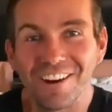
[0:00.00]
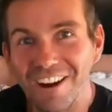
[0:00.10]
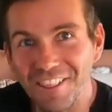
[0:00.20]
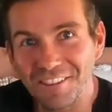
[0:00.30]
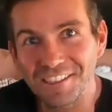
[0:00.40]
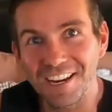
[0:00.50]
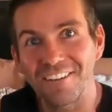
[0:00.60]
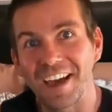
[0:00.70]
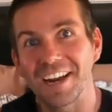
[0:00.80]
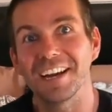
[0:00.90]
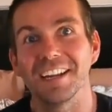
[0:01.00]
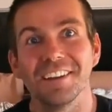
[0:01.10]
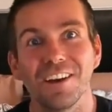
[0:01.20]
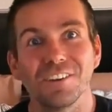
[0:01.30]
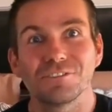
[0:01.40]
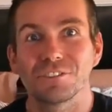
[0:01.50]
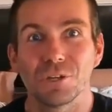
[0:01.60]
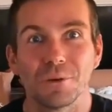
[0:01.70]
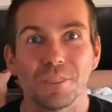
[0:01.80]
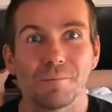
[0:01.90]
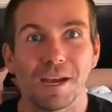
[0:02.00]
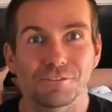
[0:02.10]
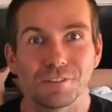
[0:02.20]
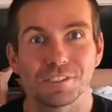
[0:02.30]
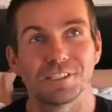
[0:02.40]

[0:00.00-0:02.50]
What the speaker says: No running the generator, no chewing the battery